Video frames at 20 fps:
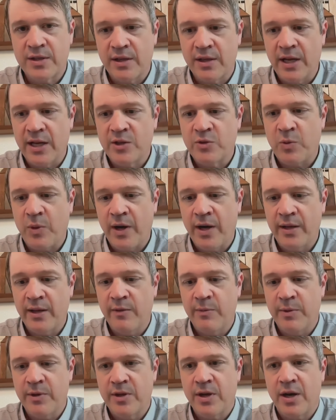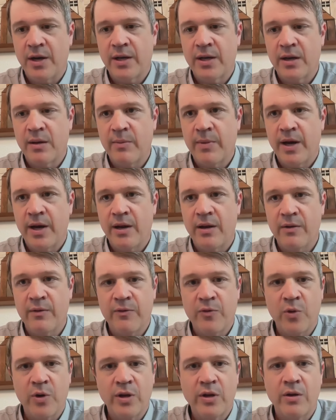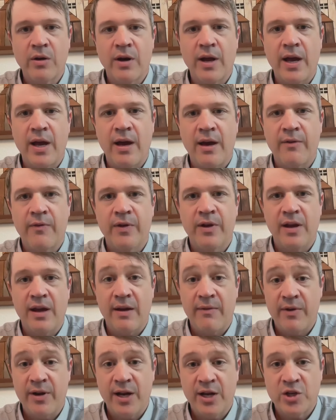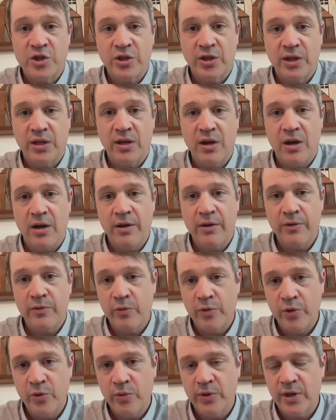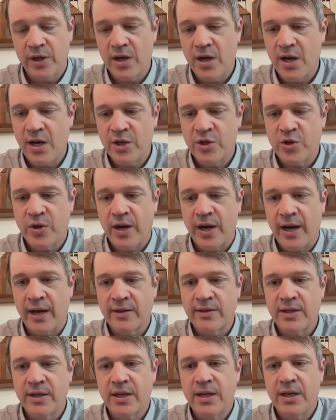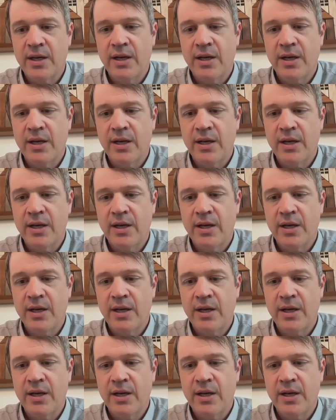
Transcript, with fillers: and that's why they've been talking about it for a year and a half and haven't actually gone through with a contract.